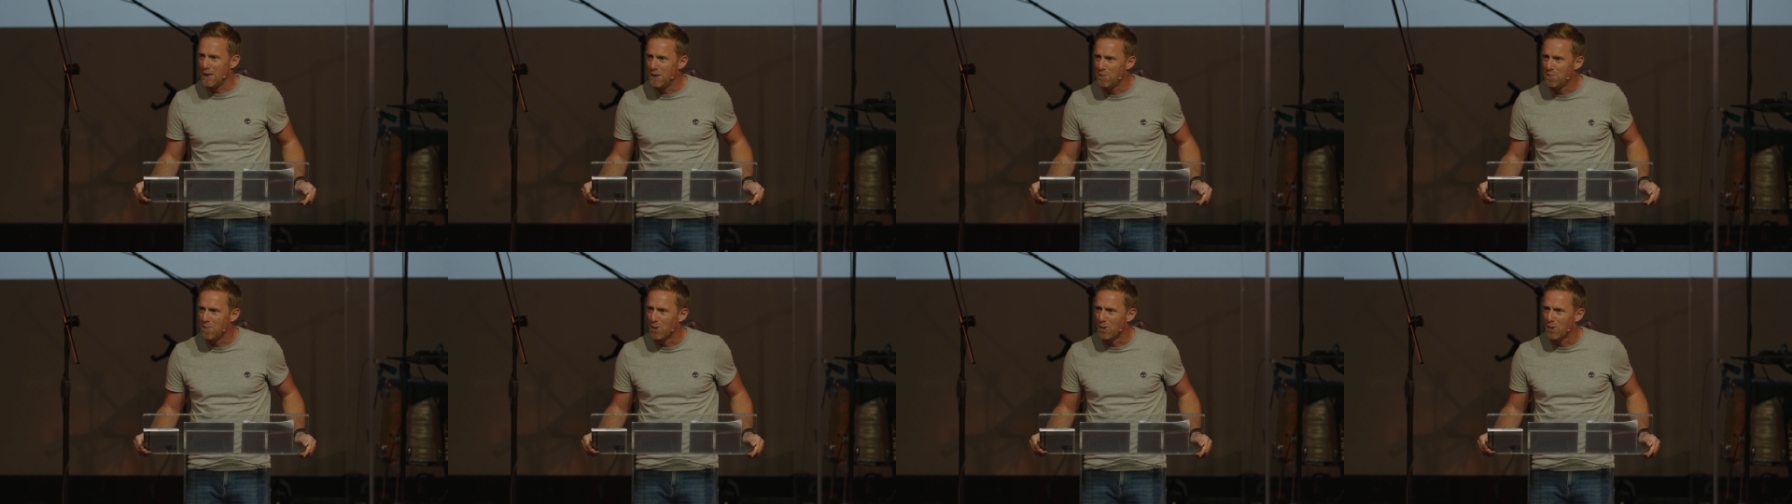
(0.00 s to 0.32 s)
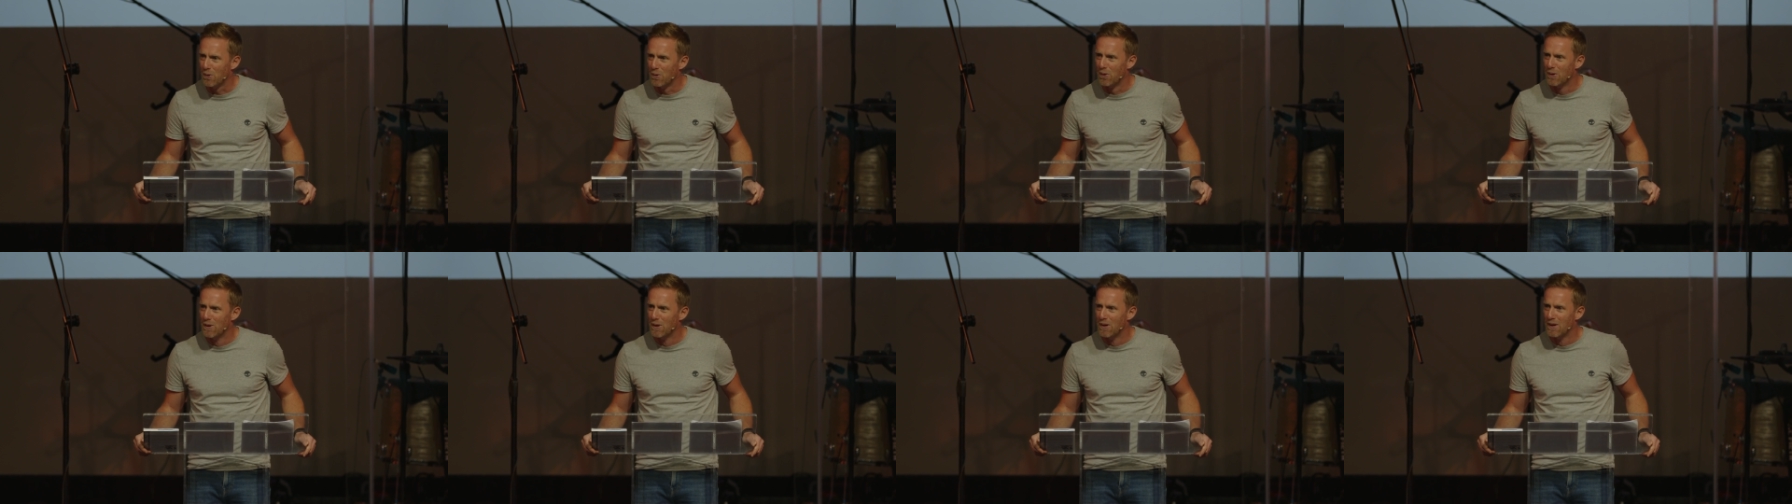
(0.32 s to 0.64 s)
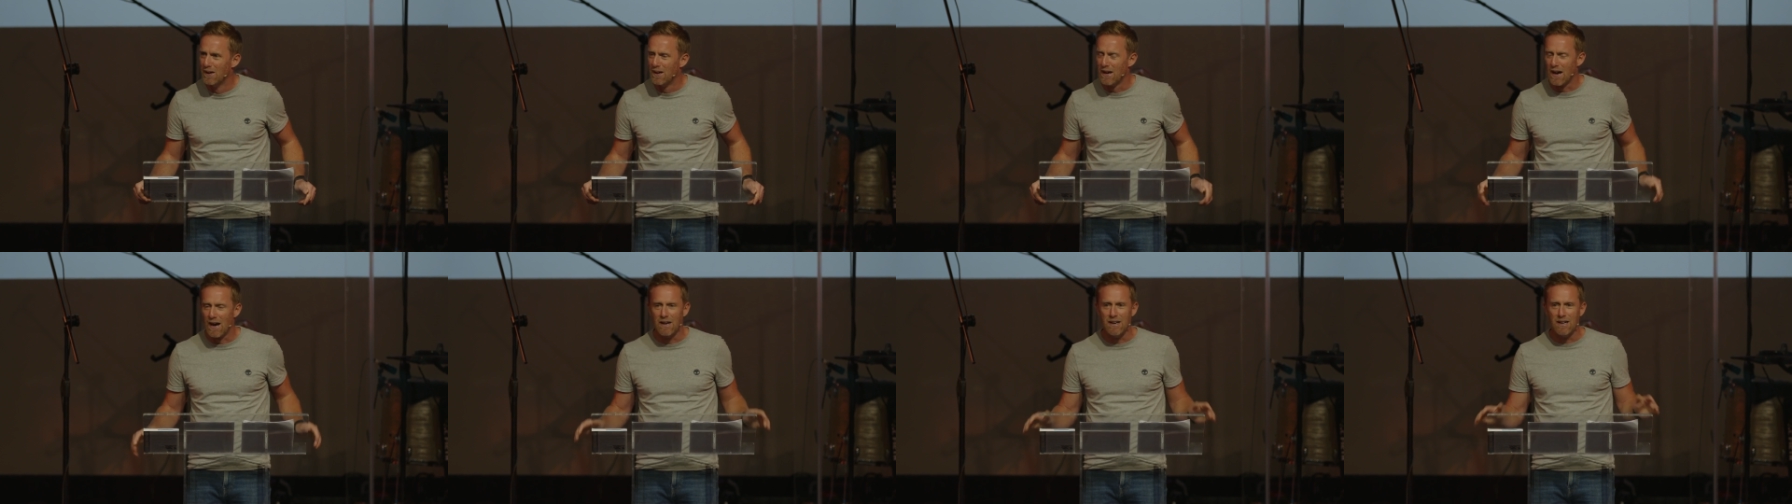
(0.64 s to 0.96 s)
people.
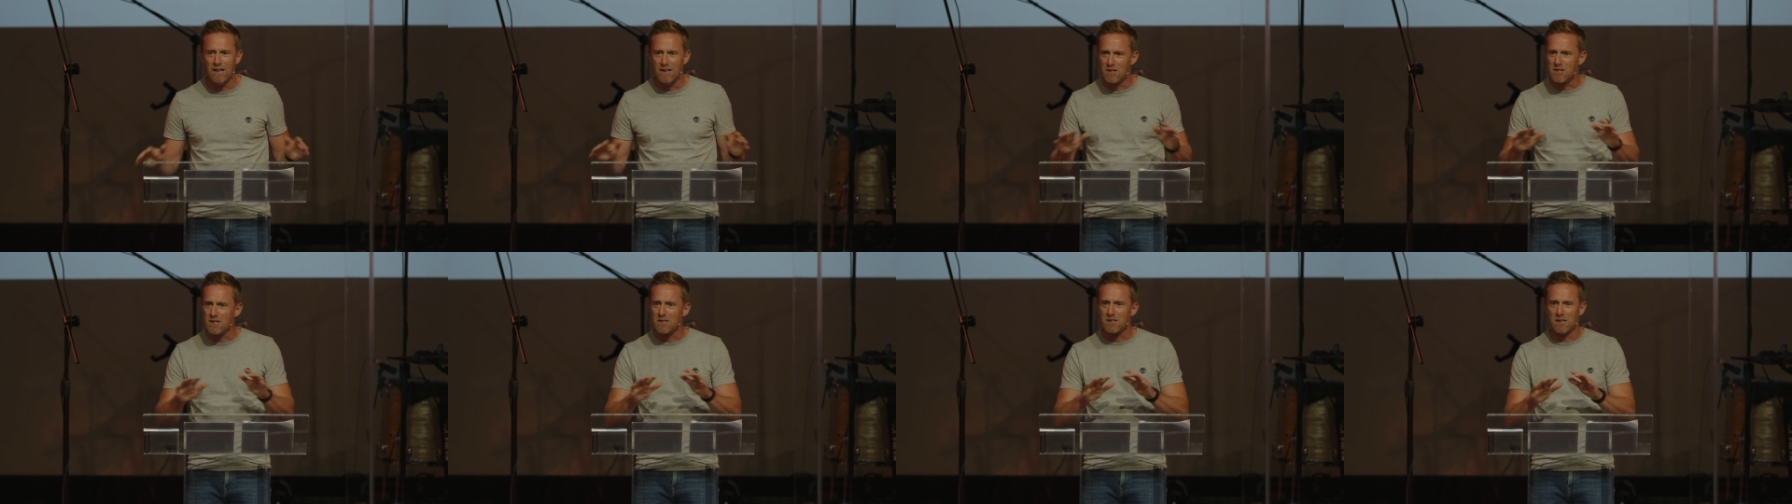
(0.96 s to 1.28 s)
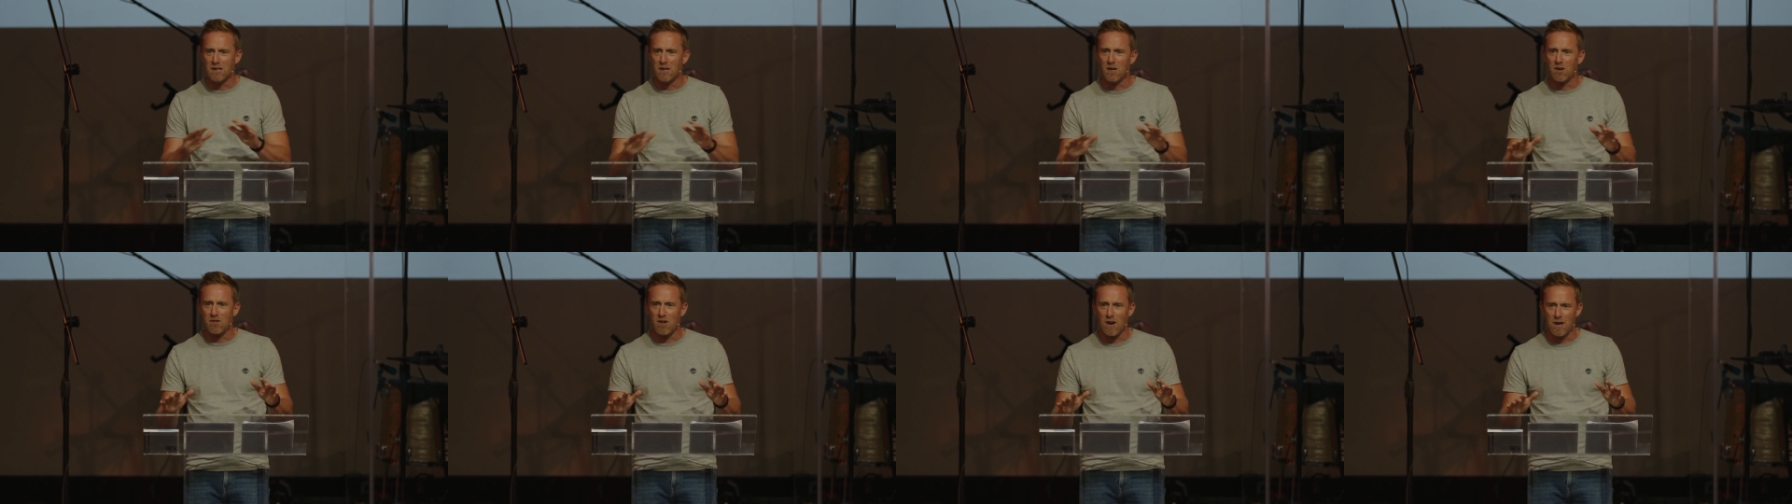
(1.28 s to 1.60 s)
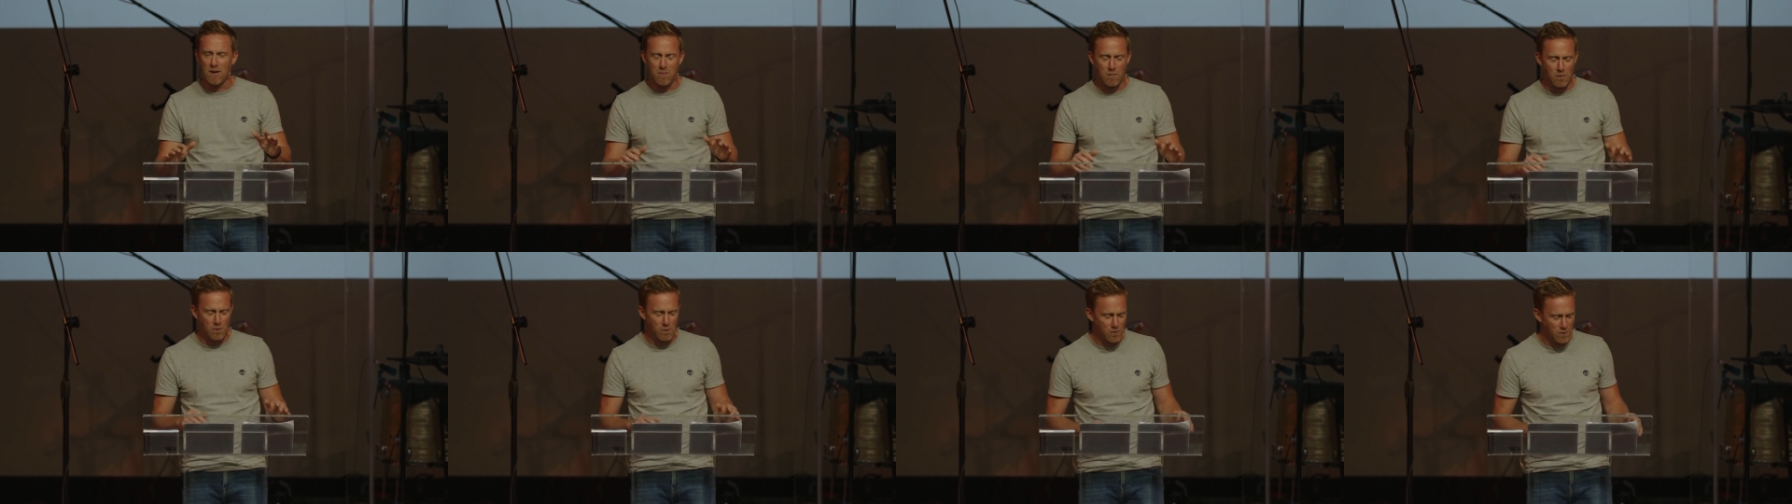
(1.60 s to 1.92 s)
And it is just
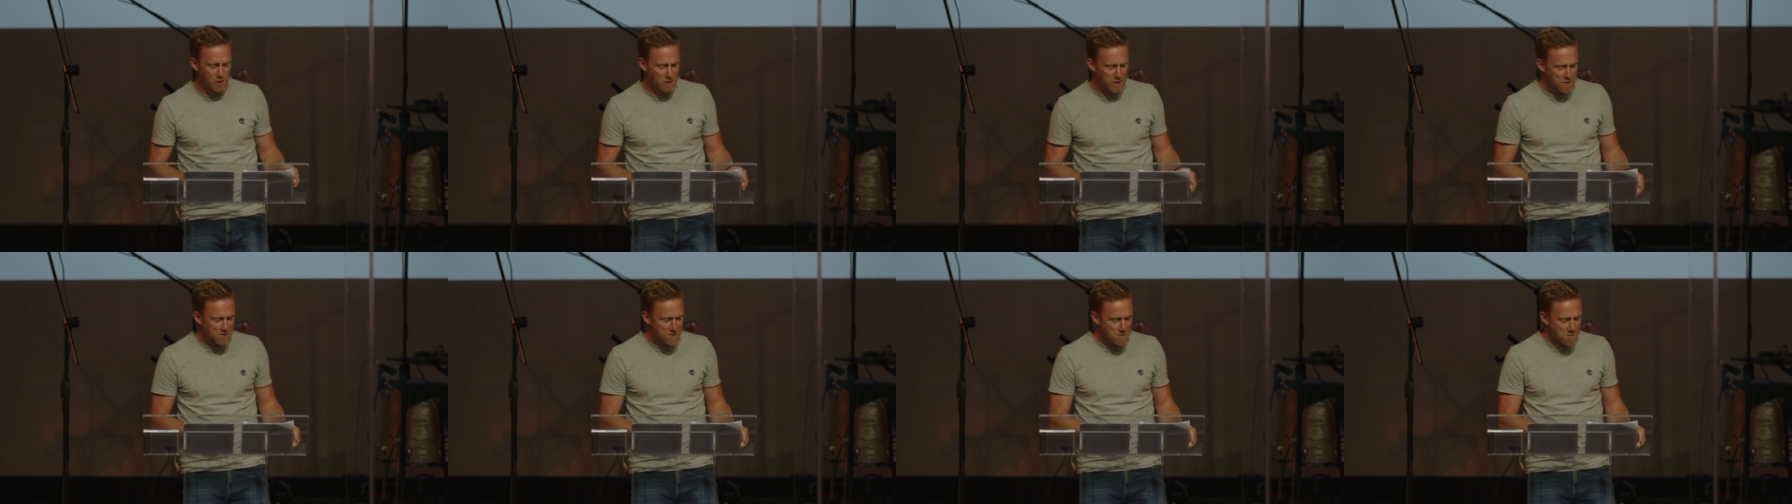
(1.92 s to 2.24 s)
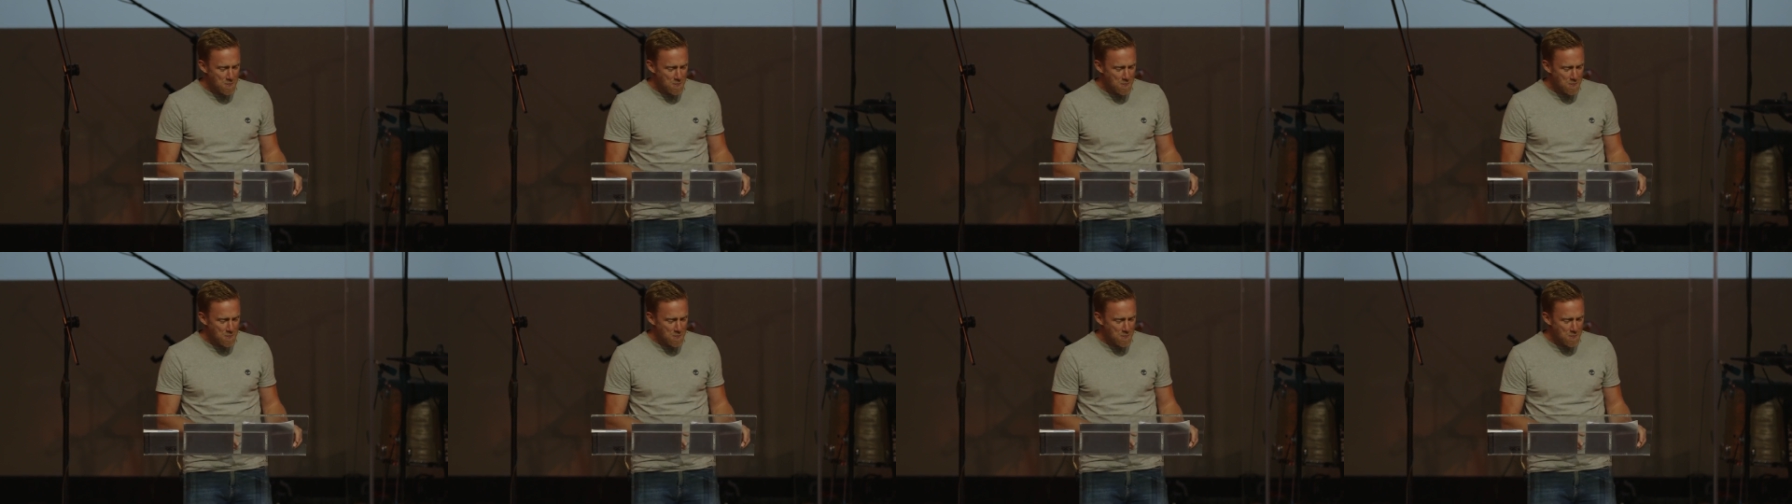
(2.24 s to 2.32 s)
incredible.